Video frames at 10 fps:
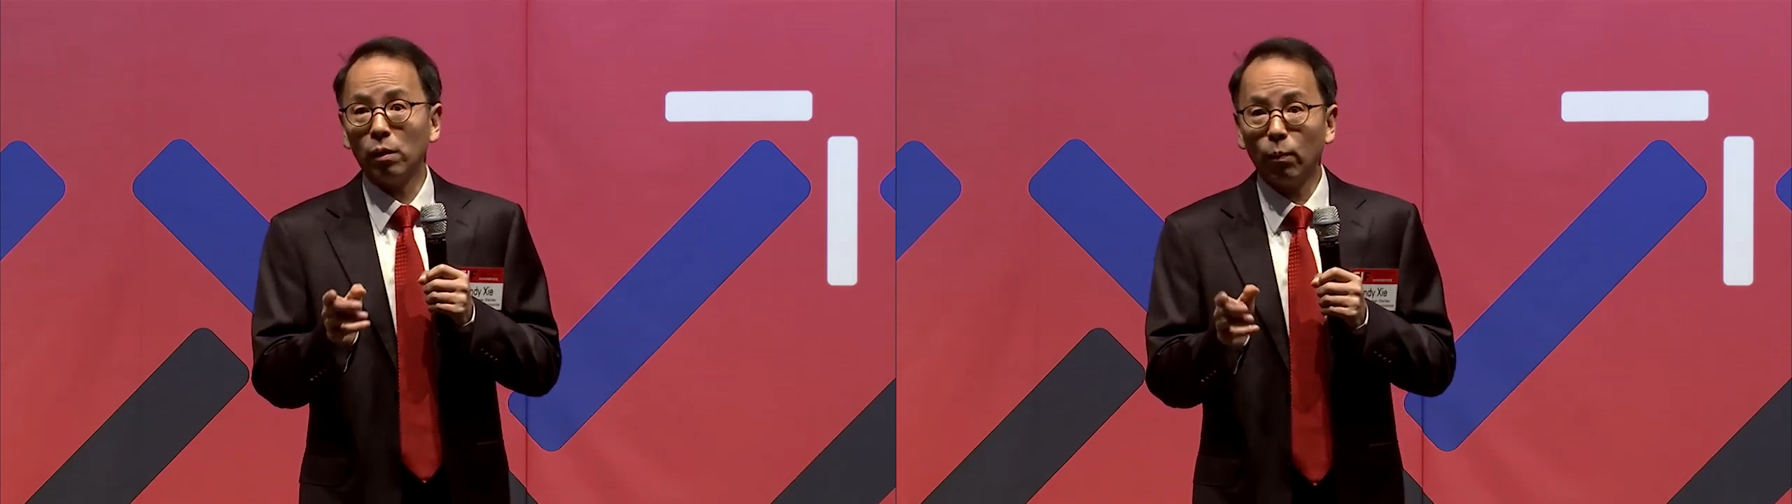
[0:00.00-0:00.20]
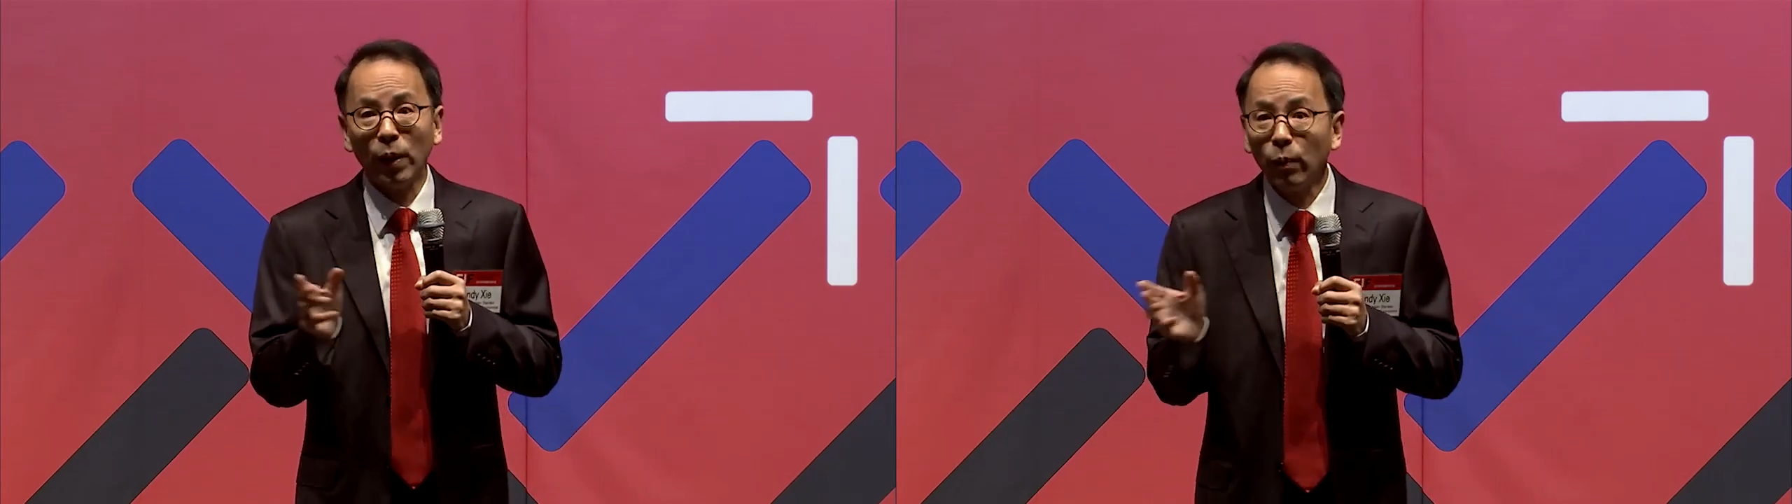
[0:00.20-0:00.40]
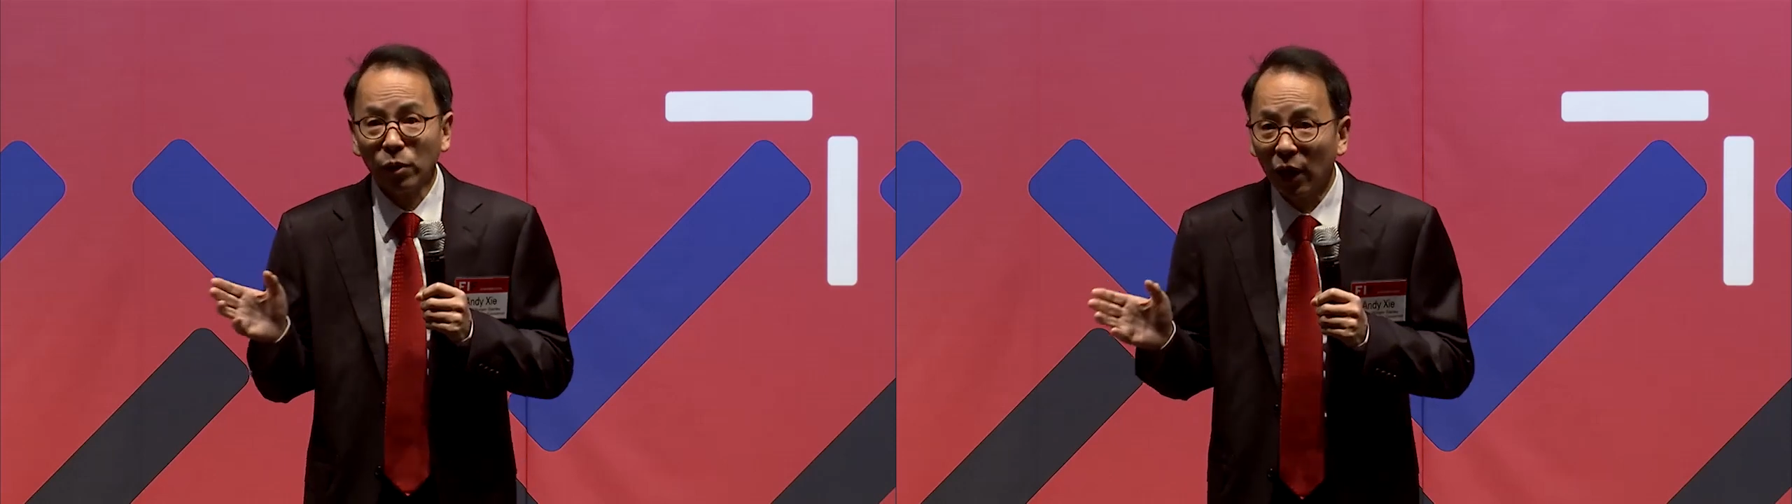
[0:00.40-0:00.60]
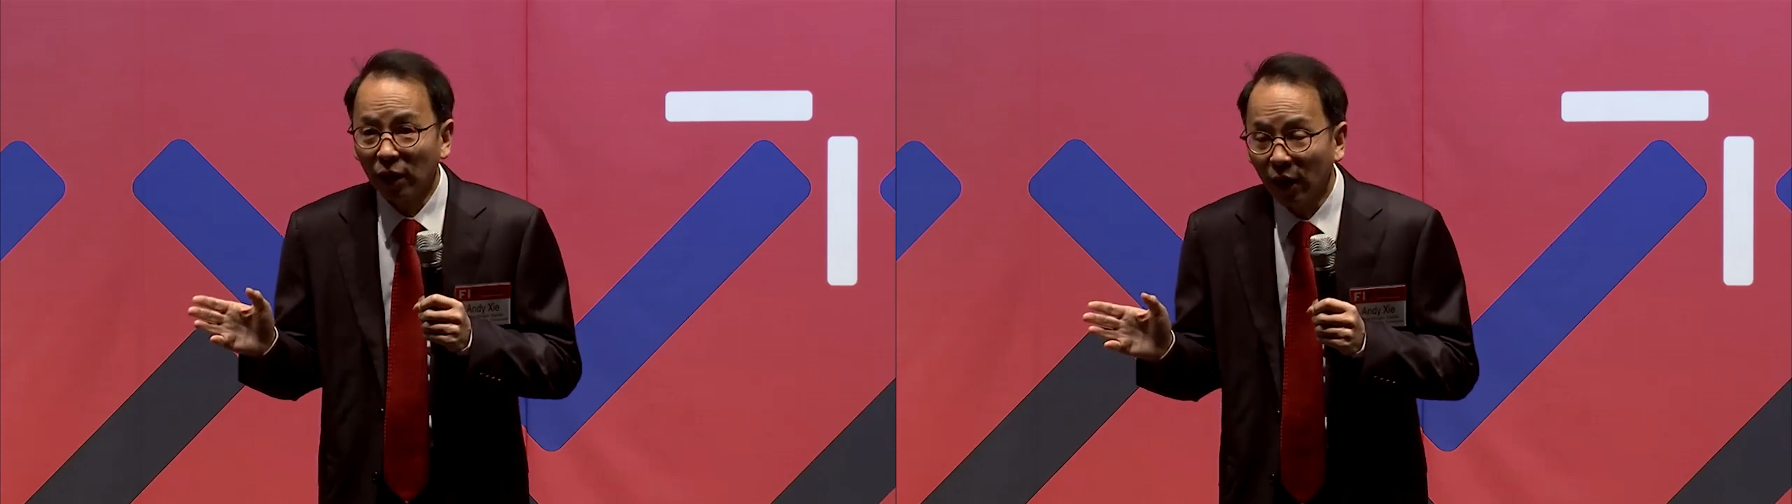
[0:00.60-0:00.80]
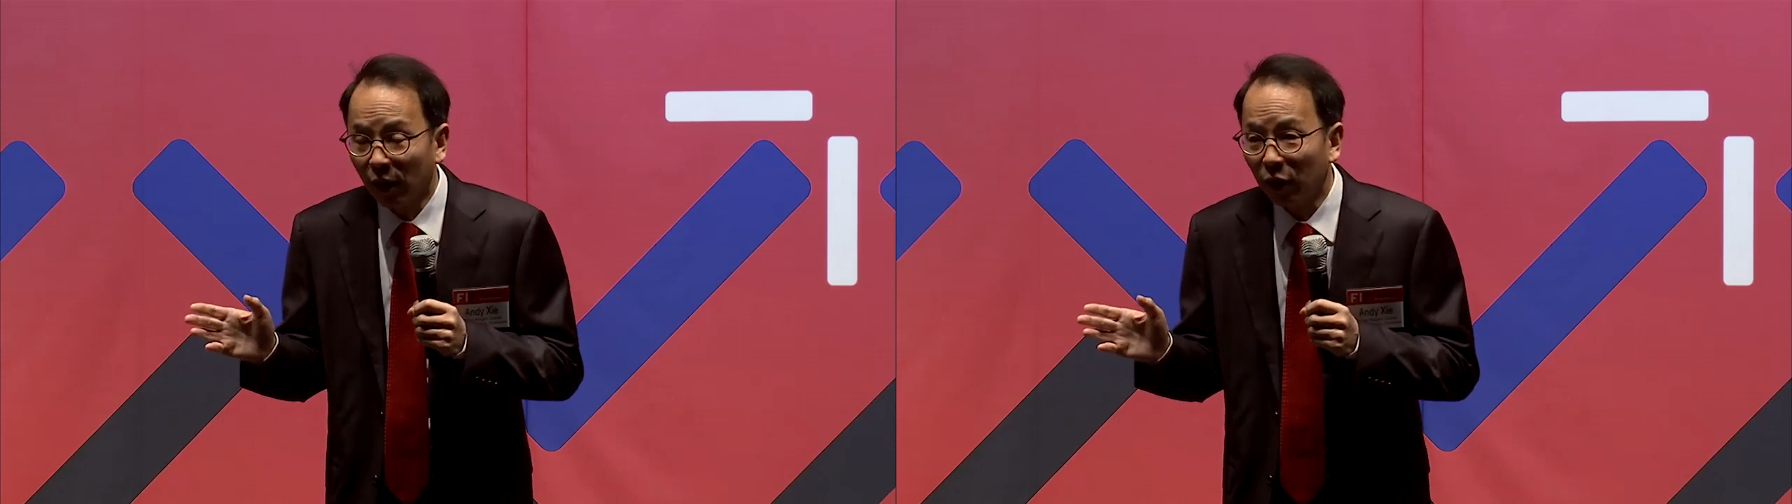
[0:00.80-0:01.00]
People are saying
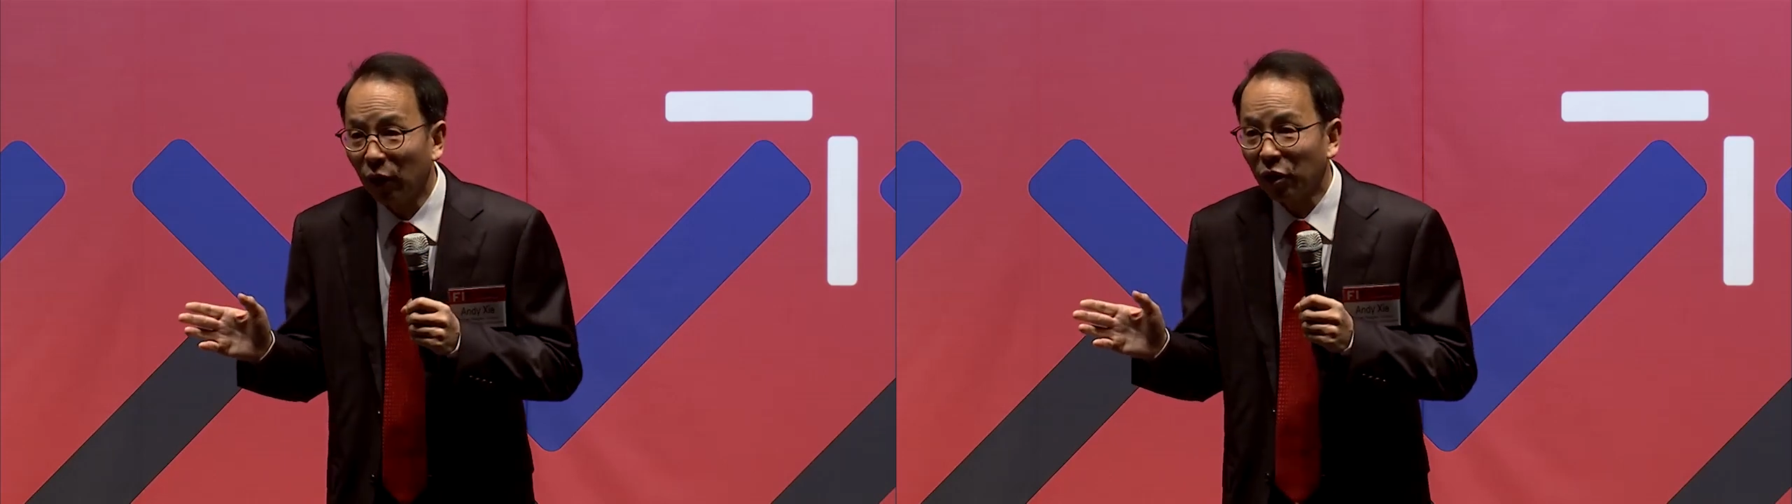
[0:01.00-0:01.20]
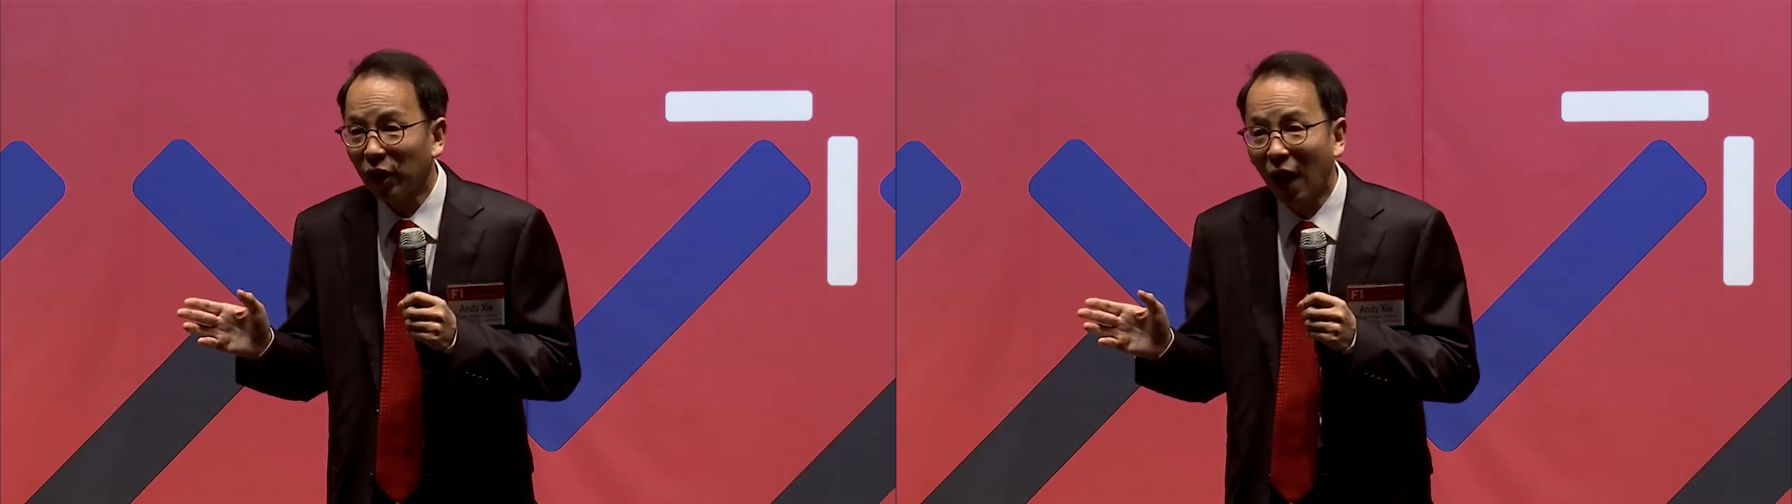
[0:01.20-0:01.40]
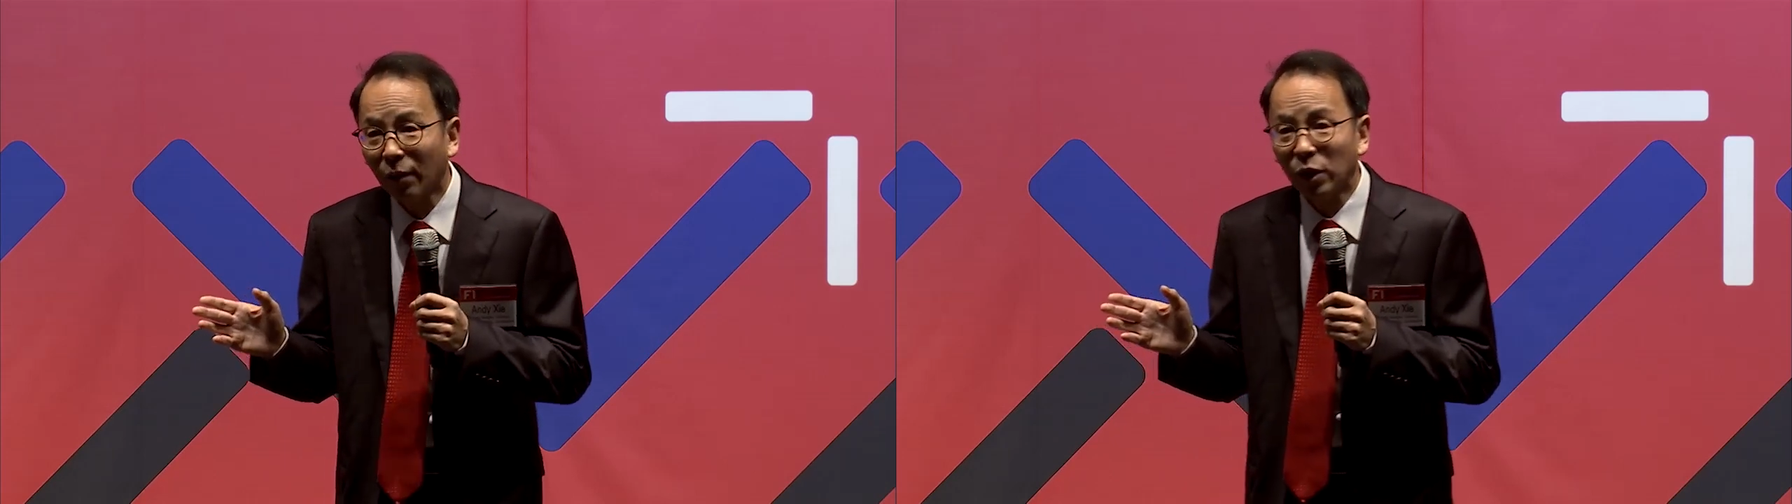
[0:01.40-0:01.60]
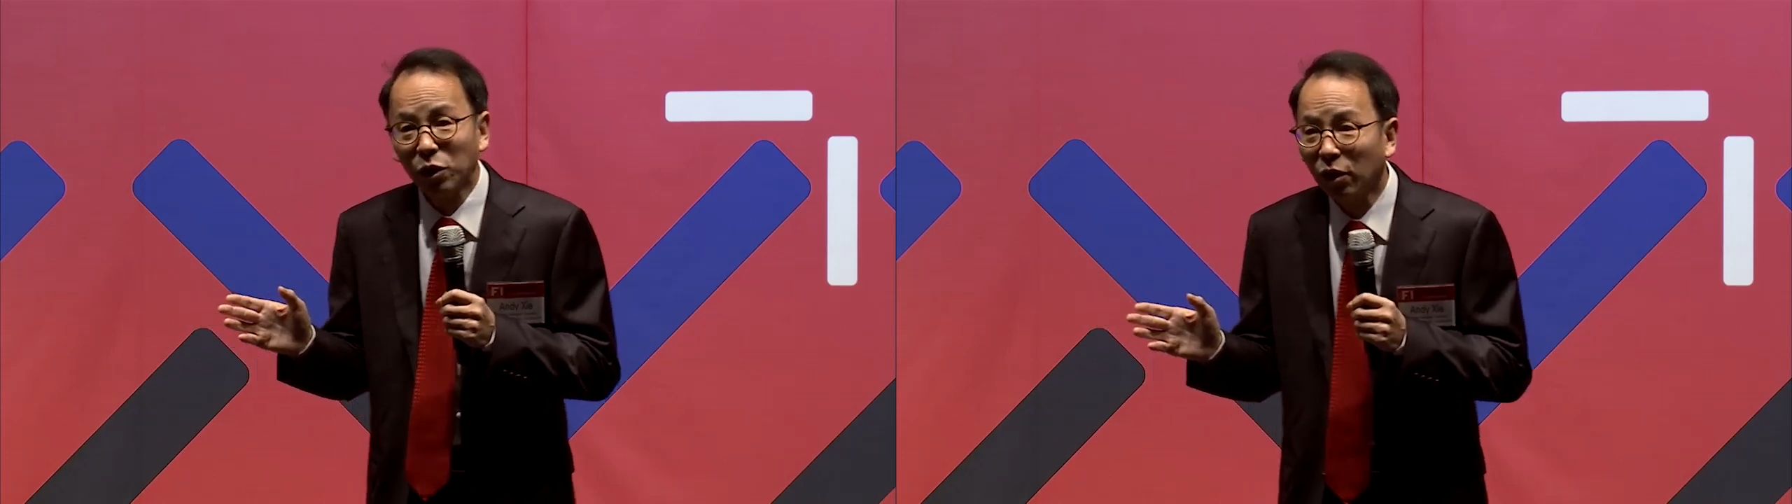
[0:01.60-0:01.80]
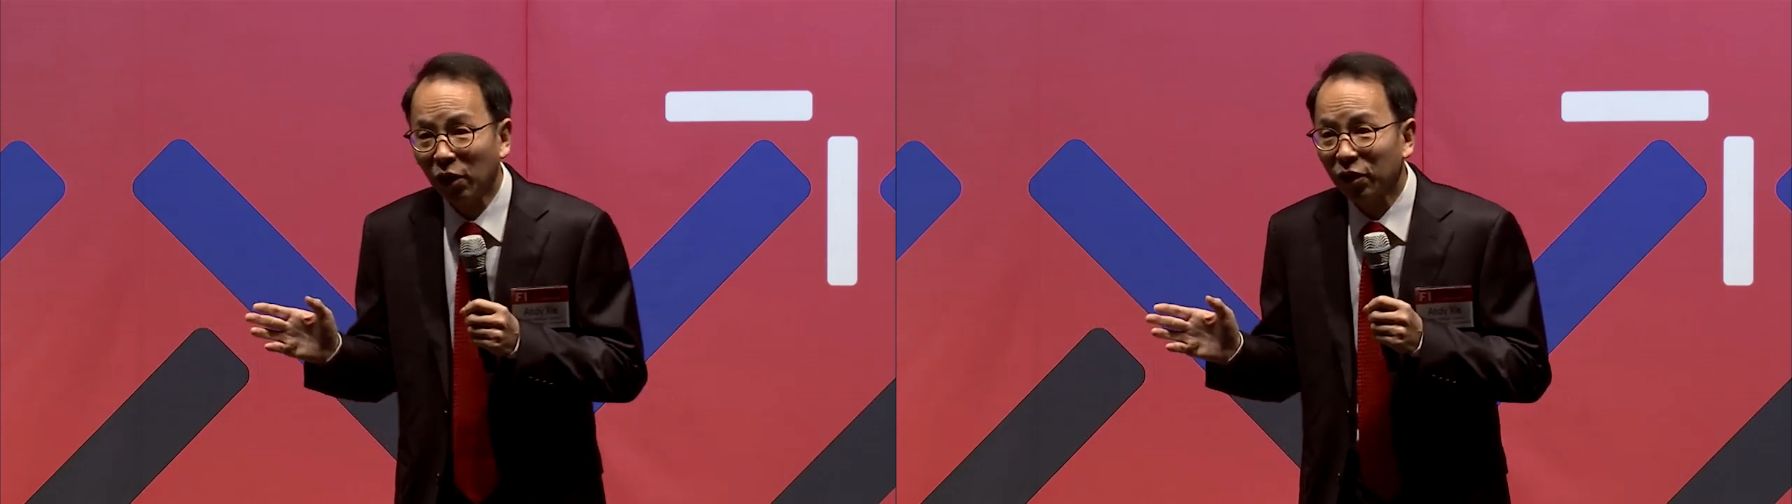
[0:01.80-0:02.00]
that the U.S. economy is
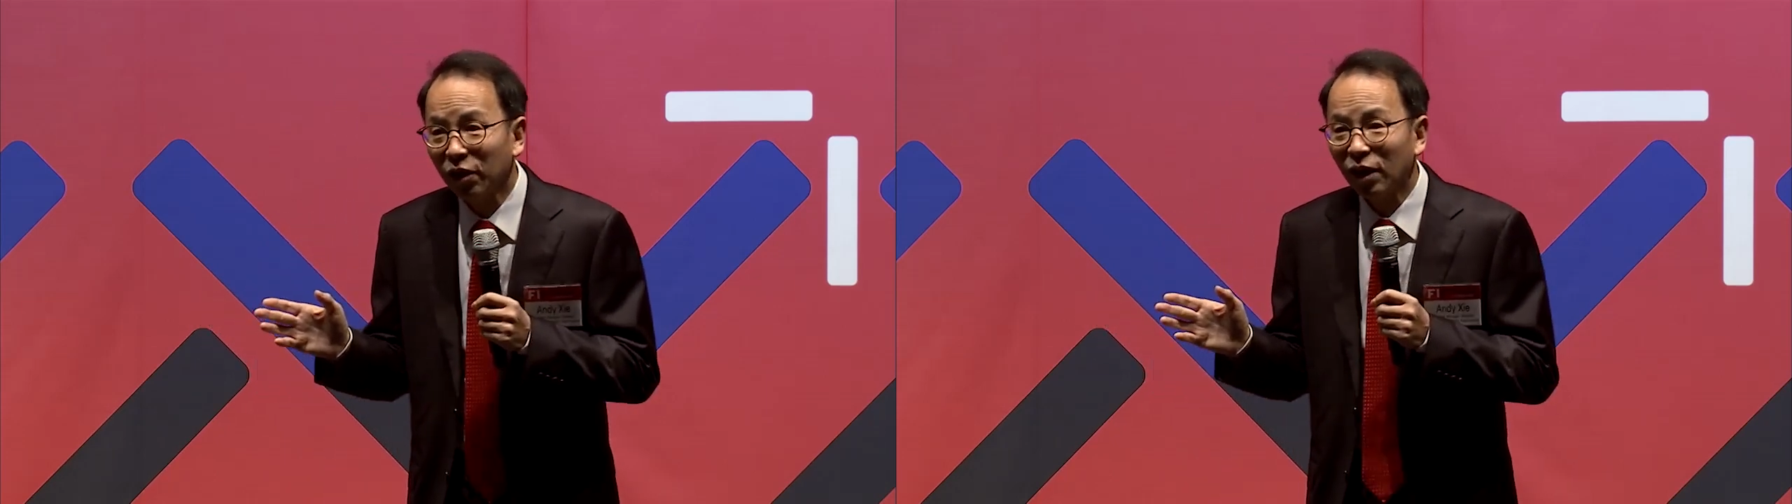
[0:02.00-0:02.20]
good.